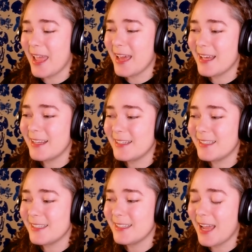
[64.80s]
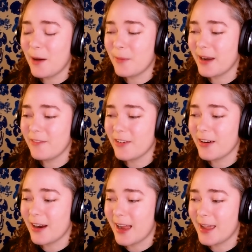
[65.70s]
And yeah,
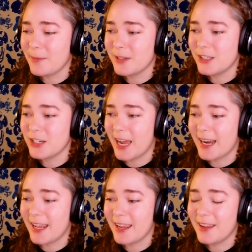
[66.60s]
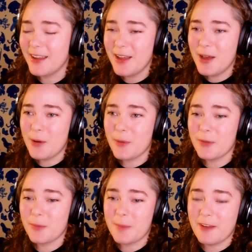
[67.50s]
whenever I was chatting
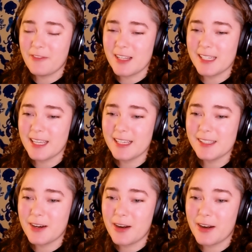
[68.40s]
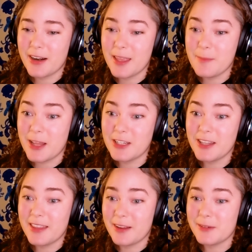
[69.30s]
with one of my friends at Kickstarter, he
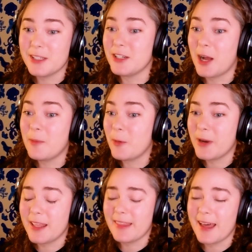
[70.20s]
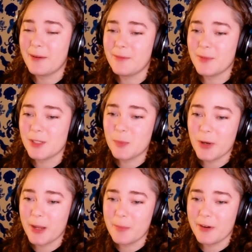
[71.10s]
mentioned that there was a job opening that was
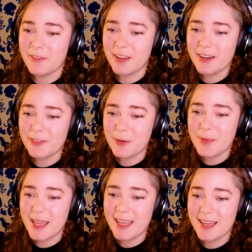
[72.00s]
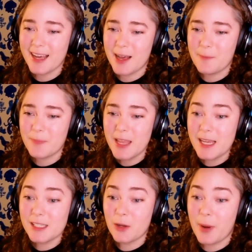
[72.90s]
pretty perfect for me. Um,
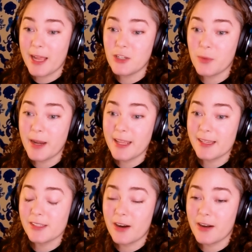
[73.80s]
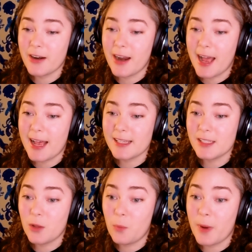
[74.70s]
so I joined Kickstarter
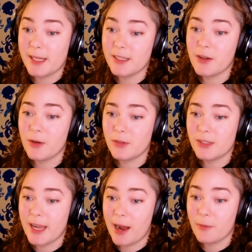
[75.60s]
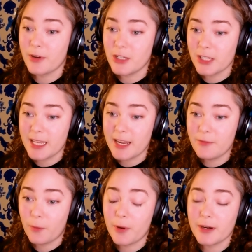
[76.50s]
as the West Coast outreach lead
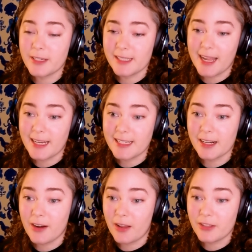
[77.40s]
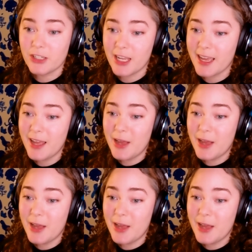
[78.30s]
for design and technology,